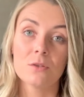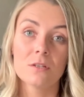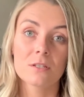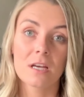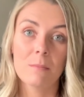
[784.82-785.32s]

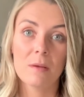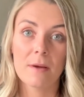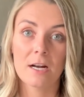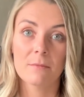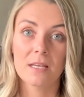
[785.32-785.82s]
students are going to be
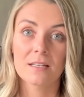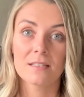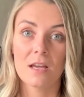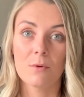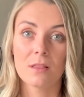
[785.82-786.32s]
better because
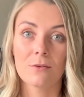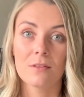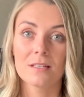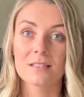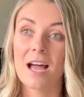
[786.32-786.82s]
they went through
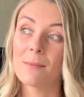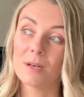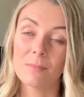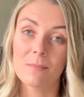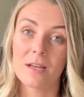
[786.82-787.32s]
this. I'm
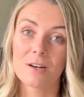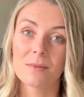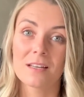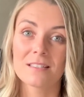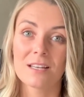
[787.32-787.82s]
going to be better
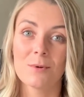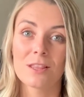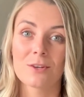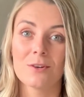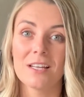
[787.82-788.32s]
because I
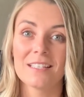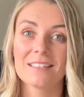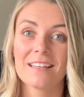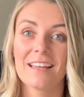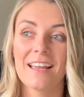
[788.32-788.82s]
went through
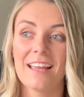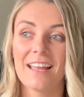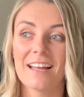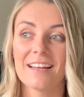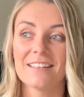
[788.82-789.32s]
it.
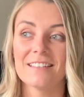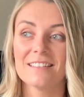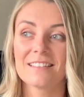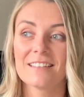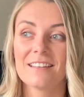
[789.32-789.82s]

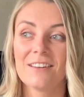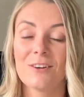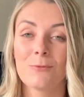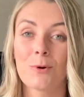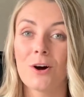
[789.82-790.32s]
And
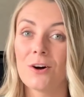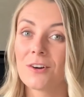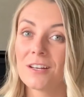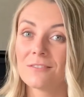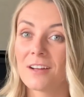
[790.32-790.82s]
we're all
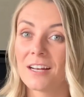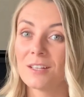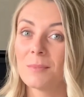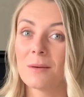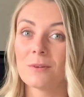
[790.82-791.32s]
going to
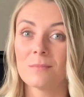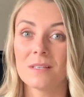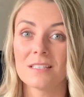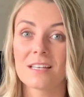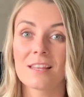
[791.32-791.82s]
finally be able to
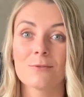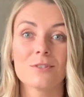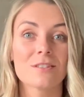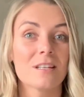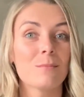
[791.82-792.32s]
be together,
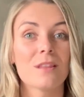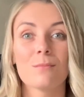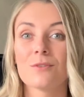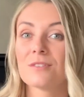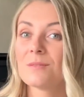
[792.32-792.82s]
which is going to be the
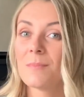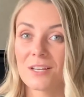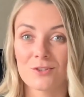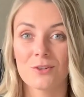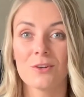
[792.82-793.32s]
most
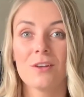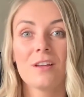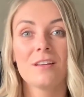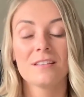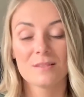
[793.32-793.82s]

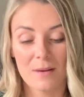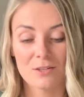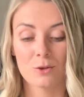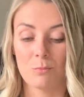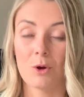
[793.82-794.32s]
special,
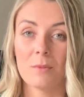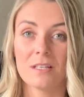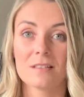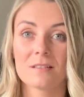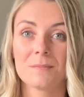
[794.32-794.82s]
special
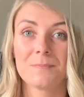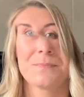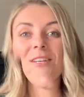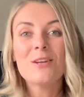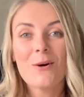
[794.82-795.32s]
moment. So
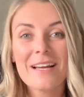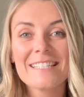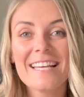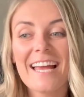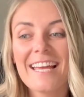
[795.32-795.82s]
I know I
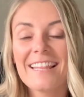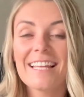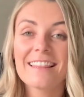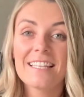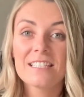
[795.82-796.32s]
said
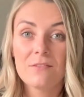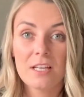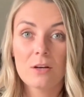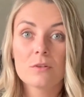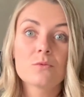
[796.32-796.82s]
that this
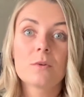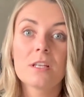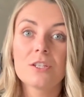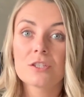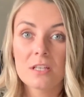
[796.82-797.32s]
video was
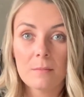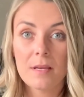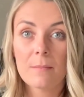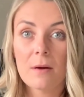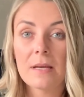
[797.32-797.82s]
really just going to
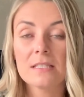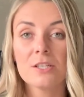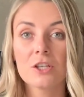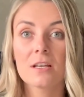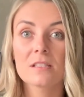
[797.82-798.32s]
be about my
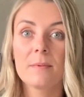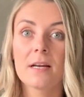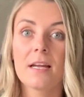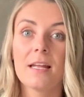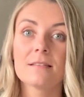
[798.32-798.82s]
teaching
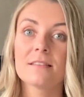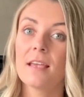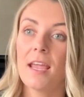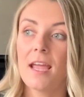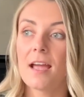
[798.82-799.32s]
experience,
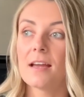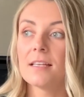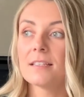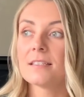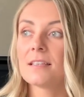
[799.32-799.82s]

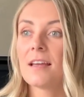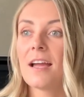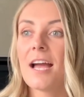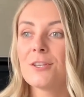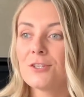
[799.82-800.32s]
and
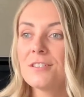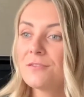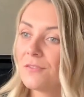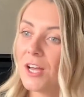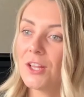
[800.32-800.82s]
I
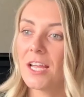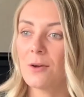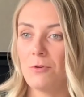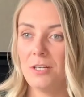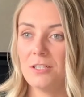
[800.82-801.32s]
just felt like
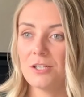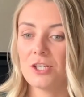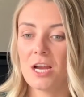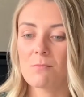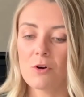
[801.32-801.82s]
I wanted to
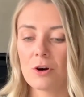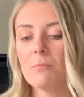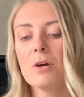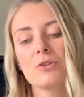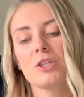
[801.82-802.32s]
share more
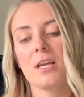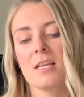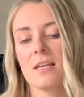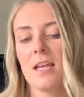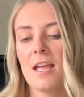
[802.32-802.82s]

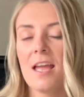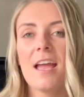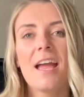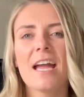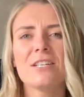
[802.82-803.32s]
emotion
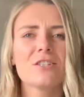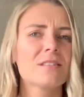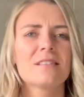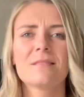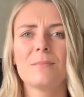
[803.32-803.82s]
and
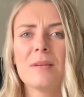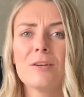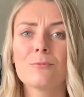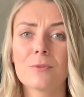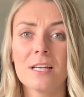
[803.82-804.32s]
just
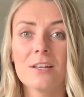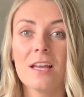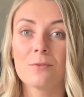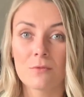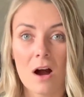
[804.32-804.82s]
be real
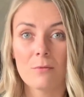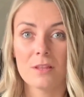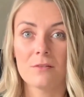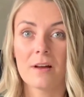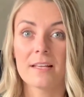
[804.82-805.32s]
and raw
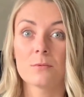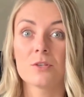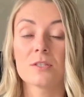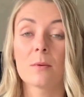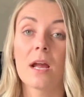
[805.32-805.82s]
with you guys,
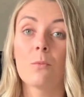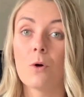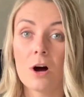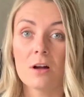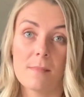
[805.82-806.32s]
which is what I
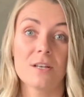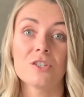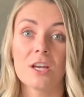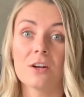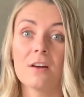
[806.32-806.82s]
want on my
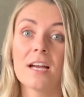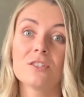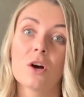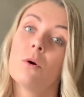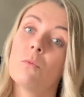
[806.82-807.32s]
channel. I
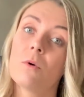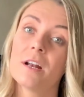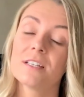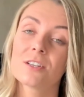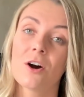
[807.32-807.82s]
don't
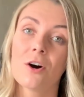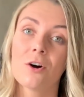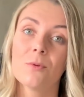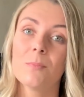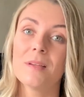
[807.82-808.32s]
want it to
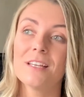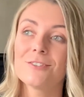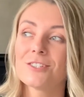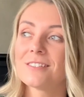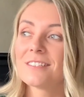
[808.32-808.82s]
all be
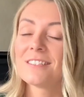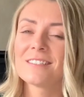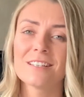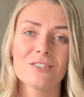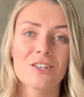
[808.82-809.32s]

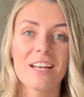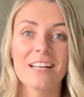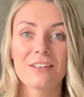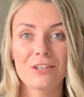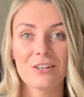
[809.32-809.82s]
just sunshine
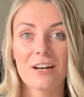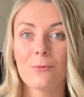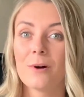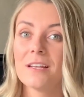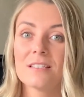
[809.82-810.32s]
and glitter.
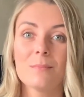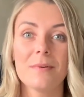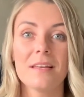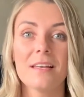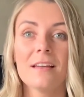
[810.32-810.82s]
I want it to
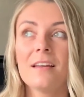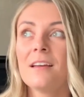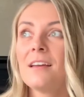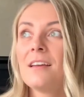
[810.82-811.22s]
be